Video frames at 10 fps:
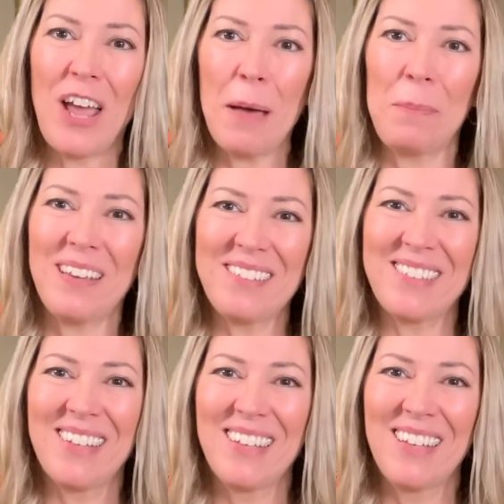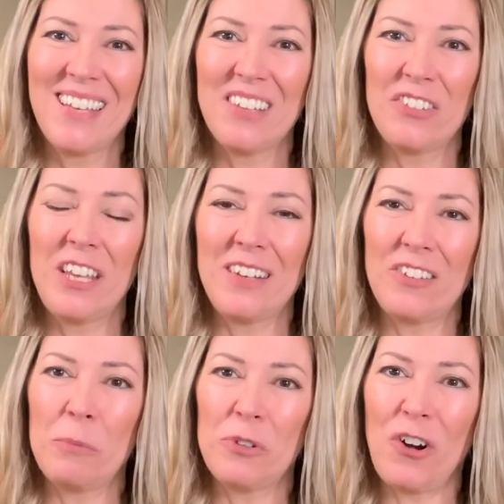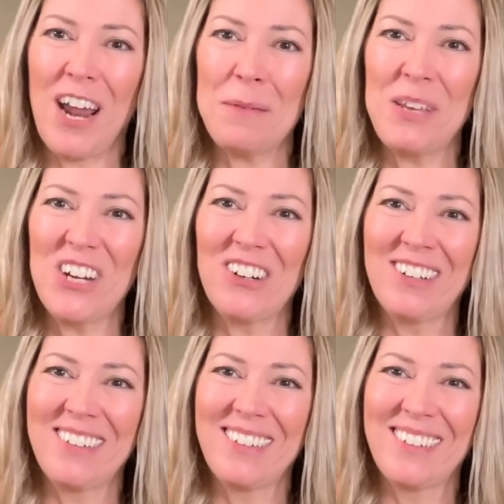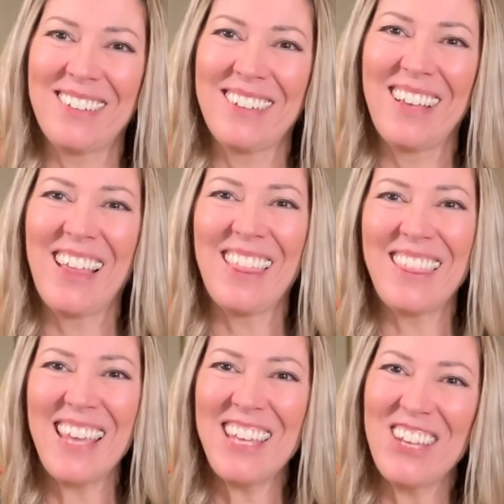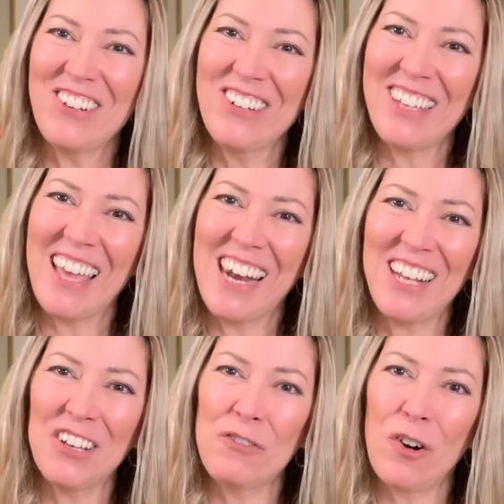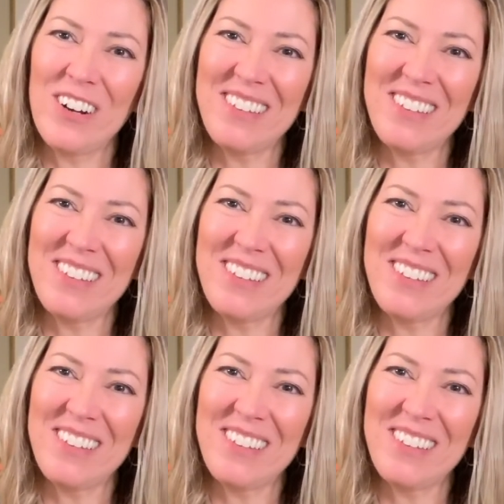topics, hit subscribe here. Thank you, and I look forward